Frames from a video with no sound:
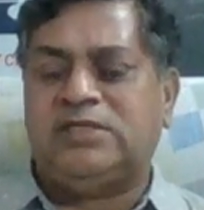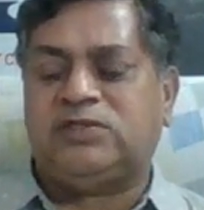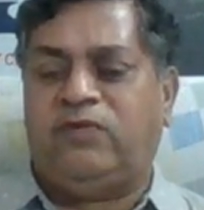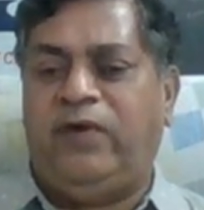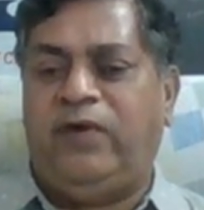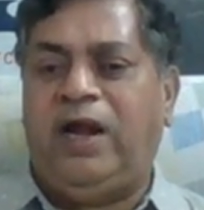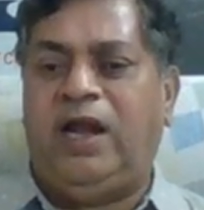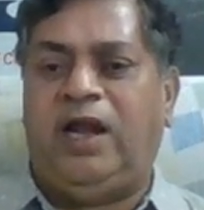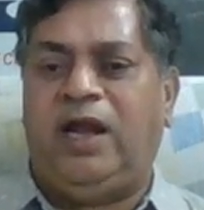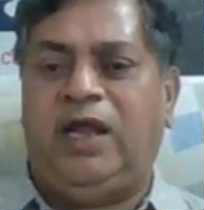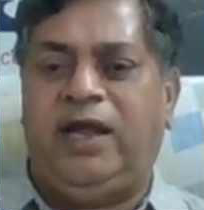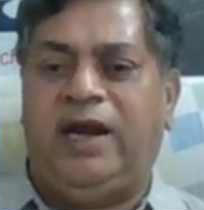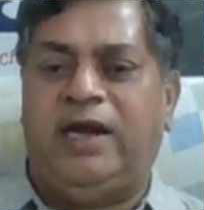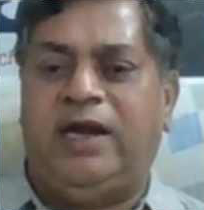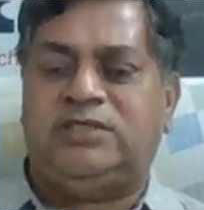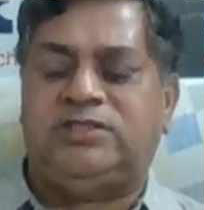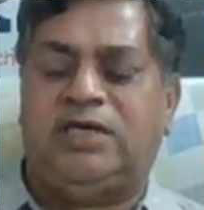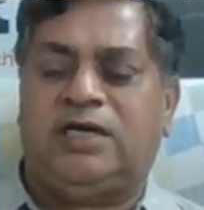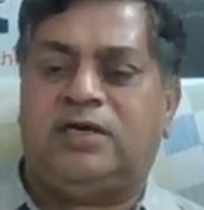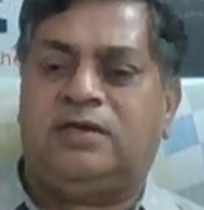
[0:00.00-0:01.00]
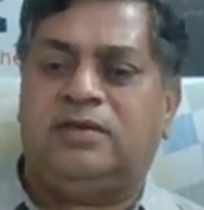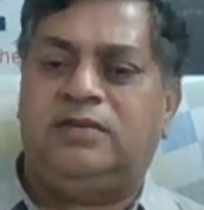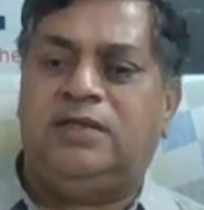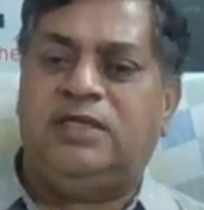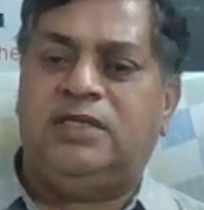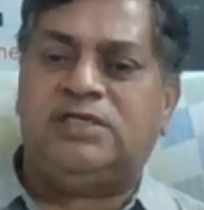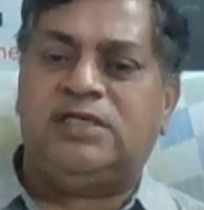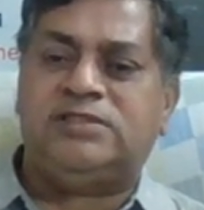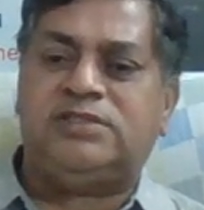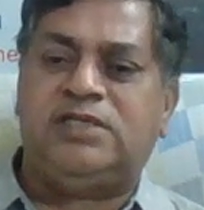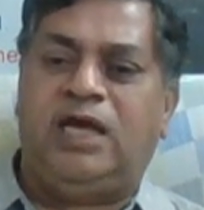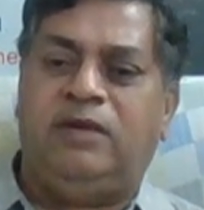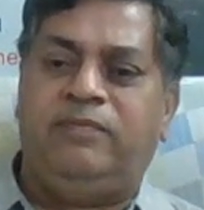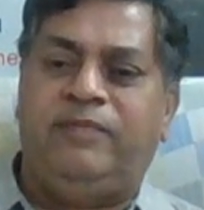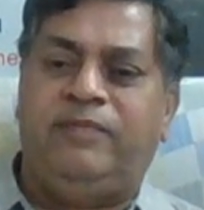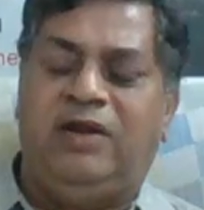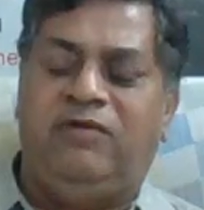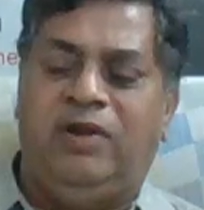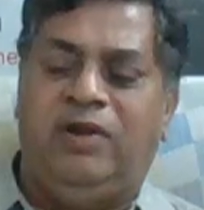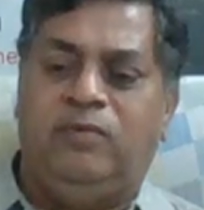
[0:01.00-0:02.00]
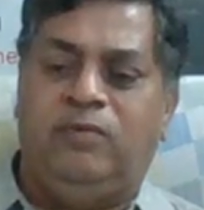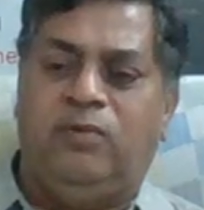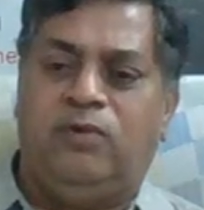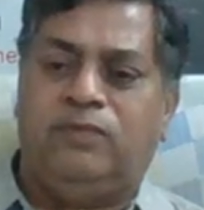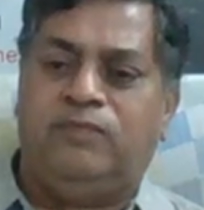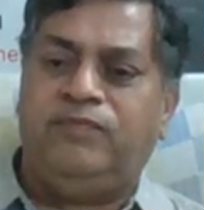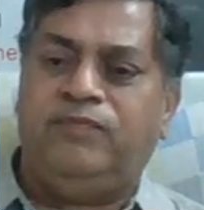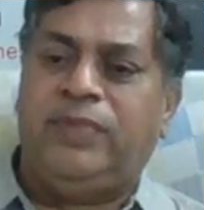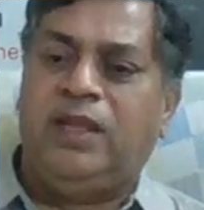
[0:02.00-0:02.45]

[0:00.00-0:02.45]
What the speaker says: Queen D8 check. This is the in-between move.